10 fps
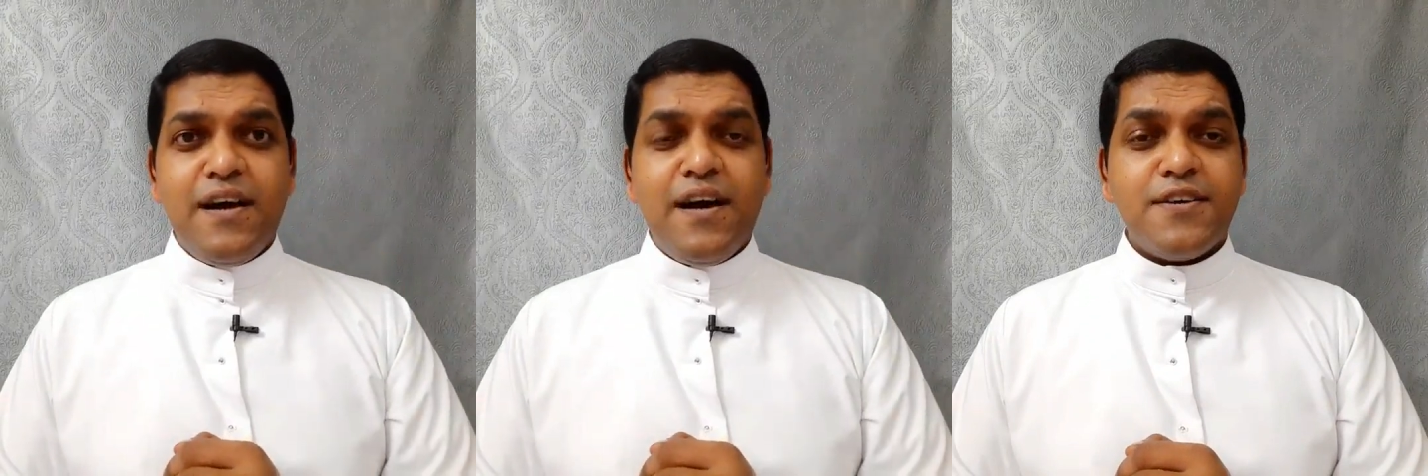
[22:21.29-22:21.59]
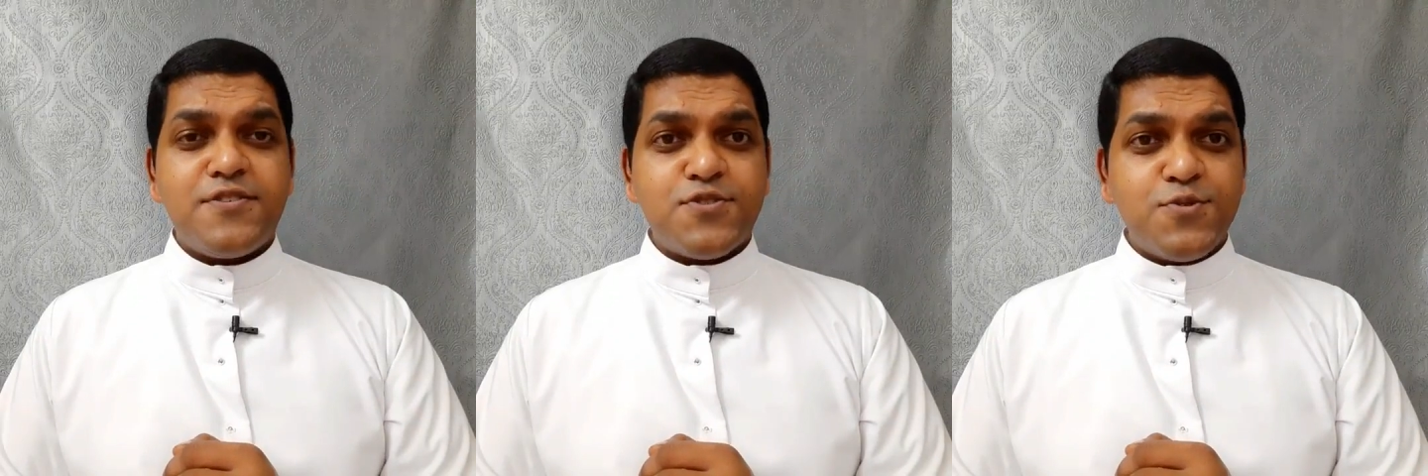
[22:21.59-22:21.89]
her
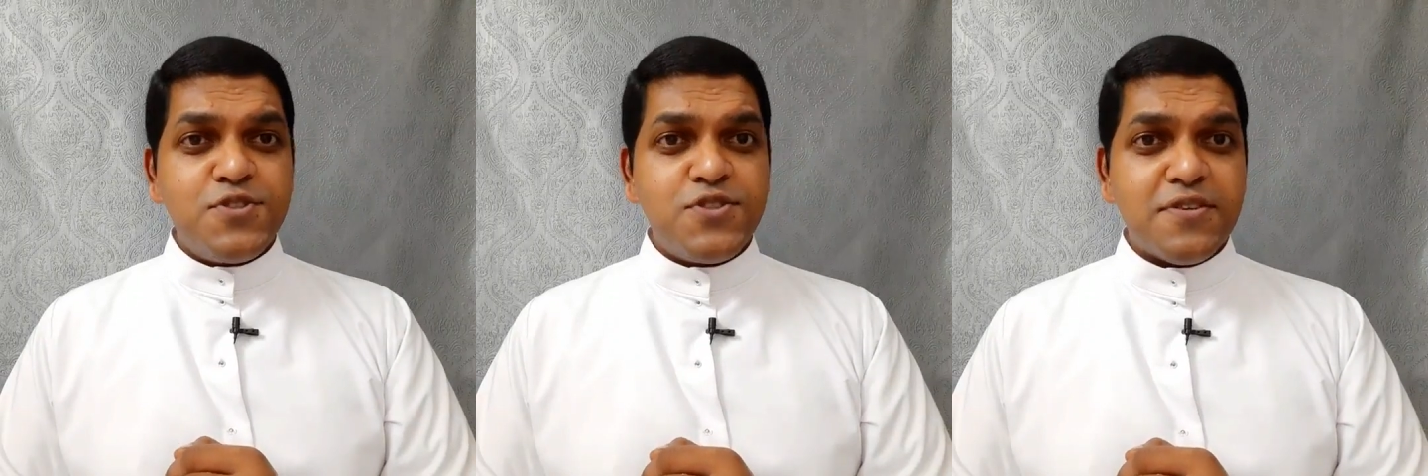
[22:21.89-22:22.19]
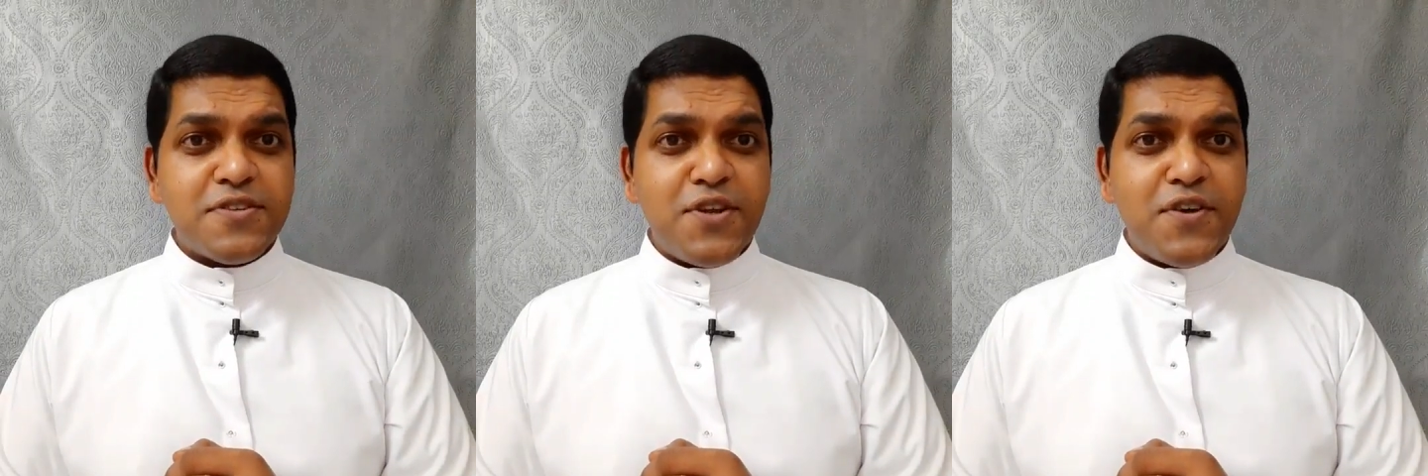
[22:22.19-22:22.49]
true
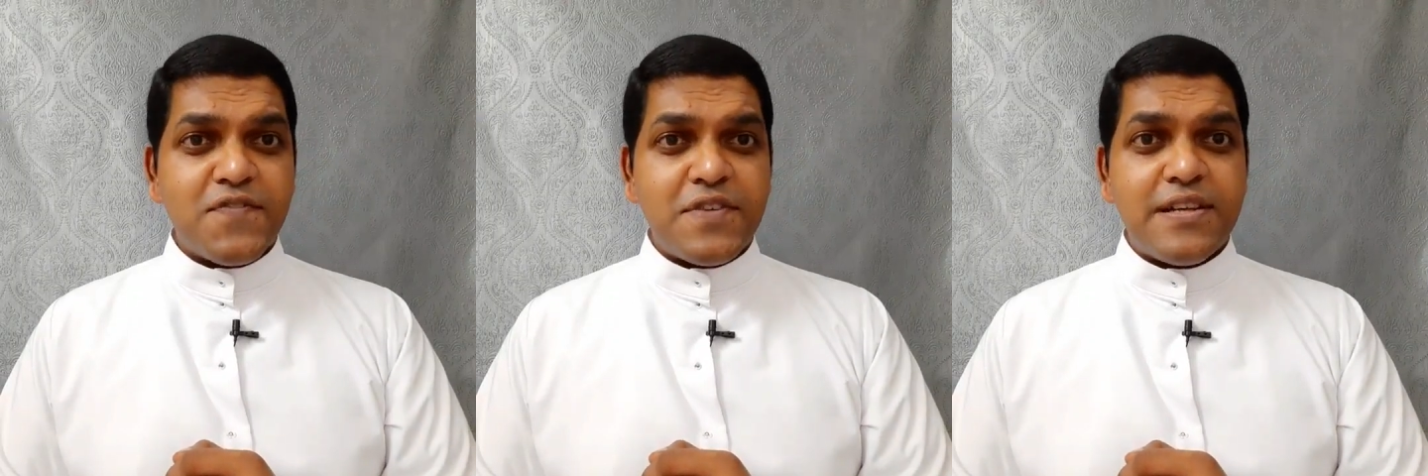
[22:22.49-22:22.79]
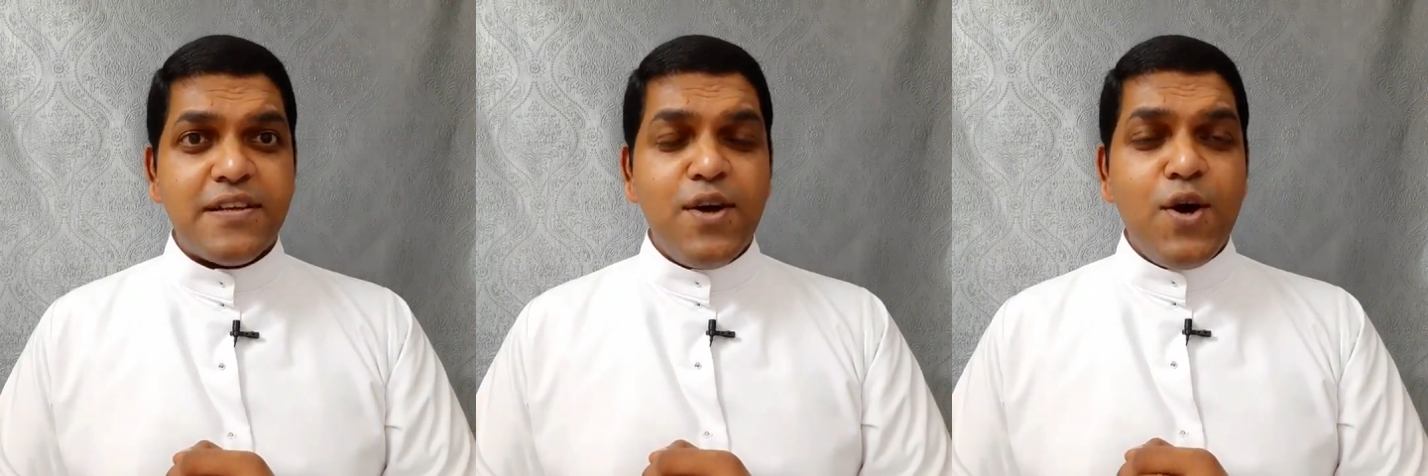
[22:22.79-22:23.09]
children of
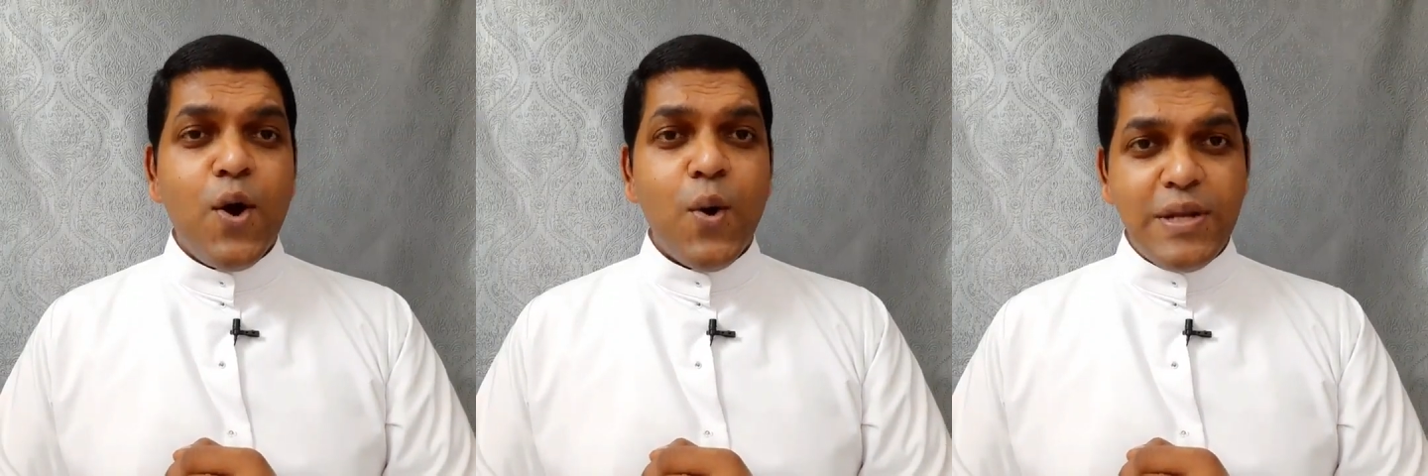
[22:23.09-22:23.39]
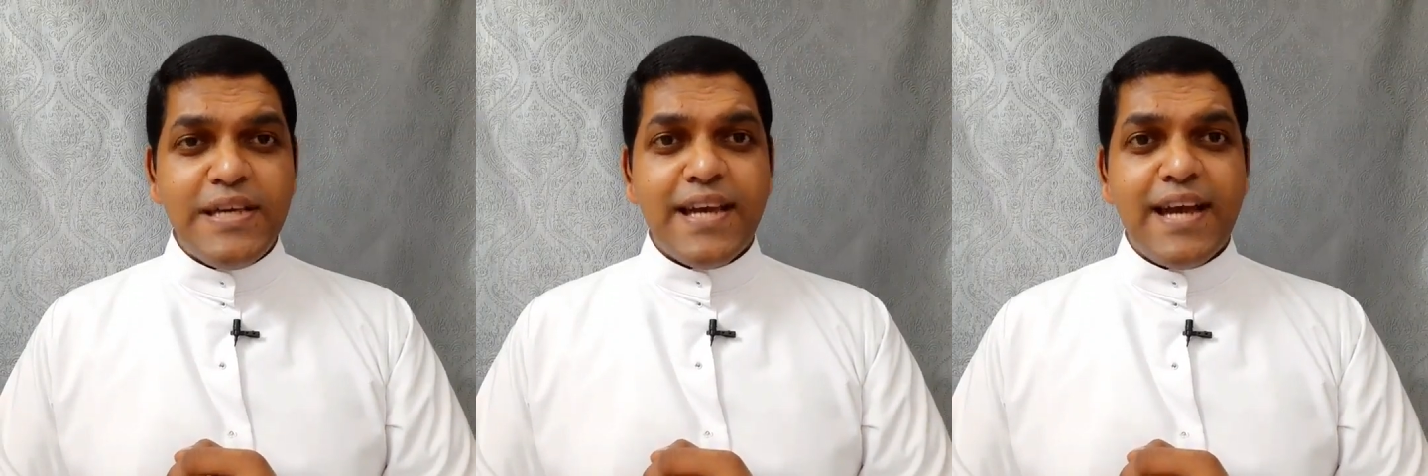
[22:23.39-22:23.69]
the
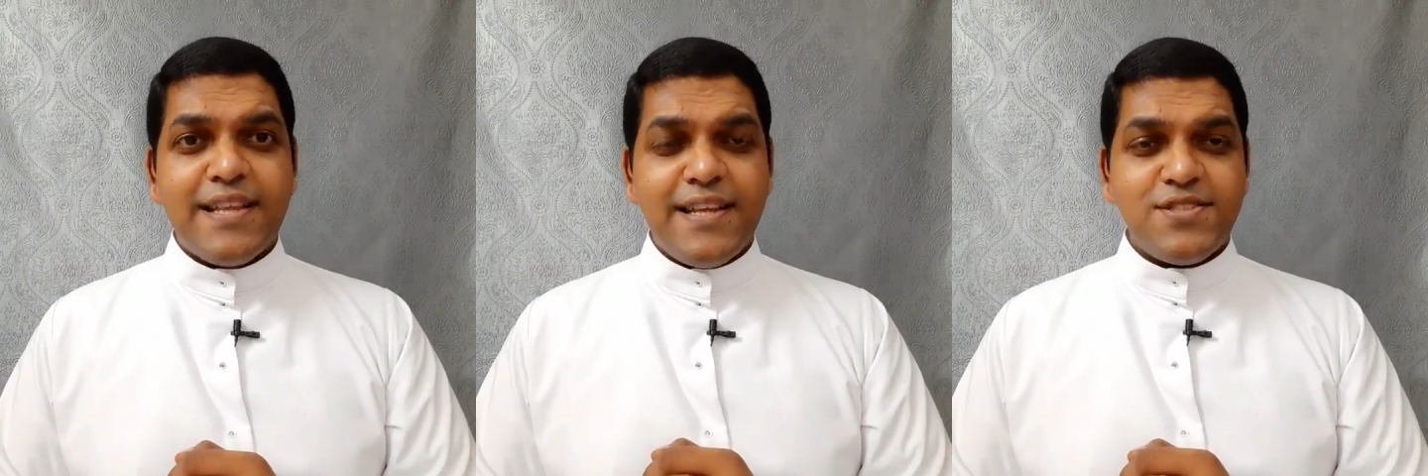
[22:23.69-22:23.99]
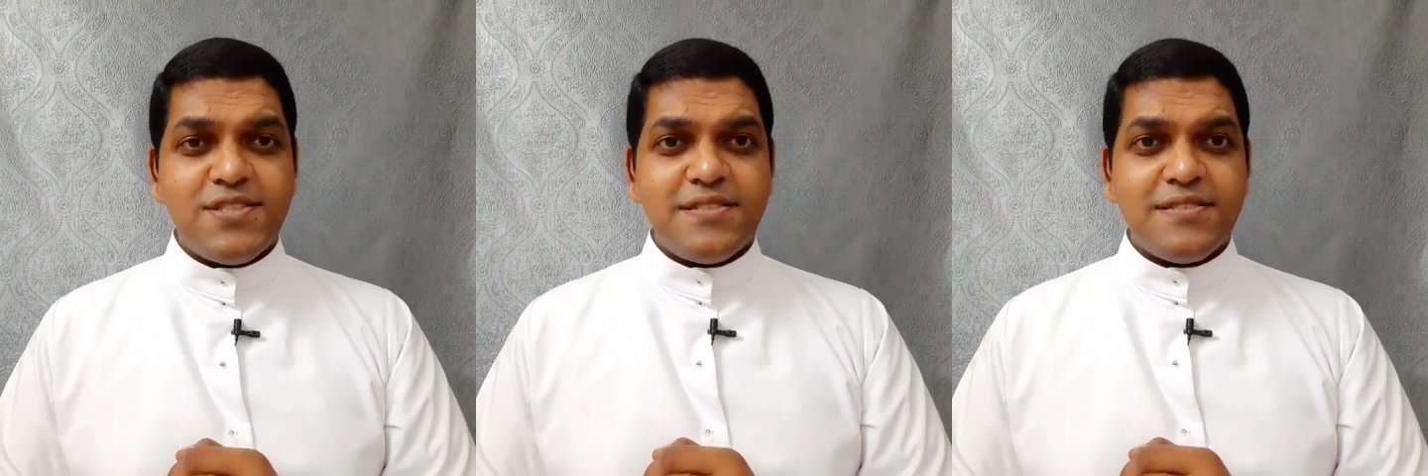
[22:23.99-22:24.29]
Holy Catholic
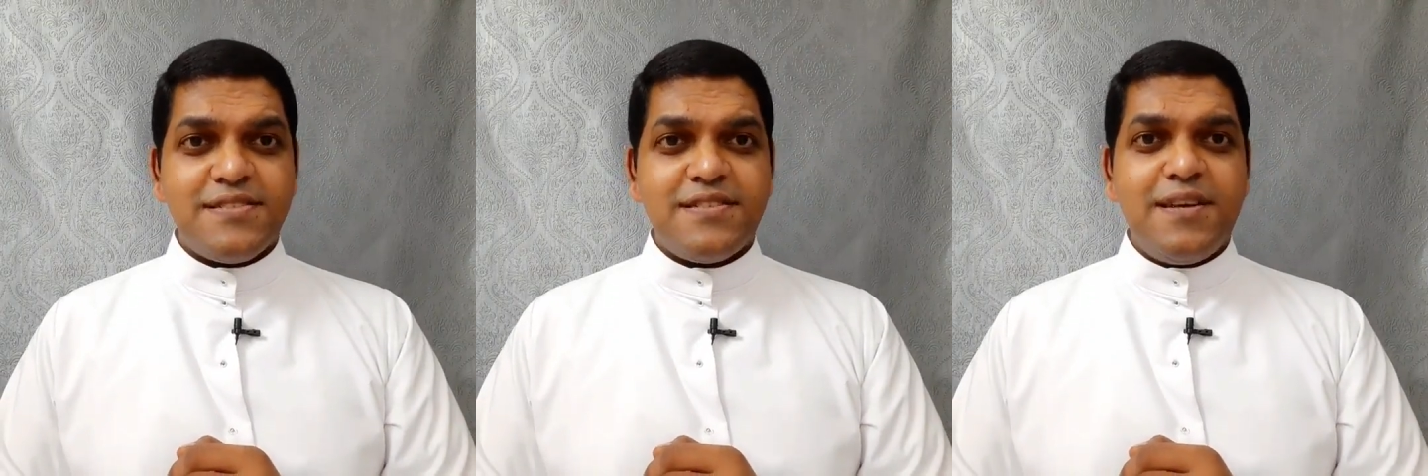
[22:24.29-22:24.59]
Church.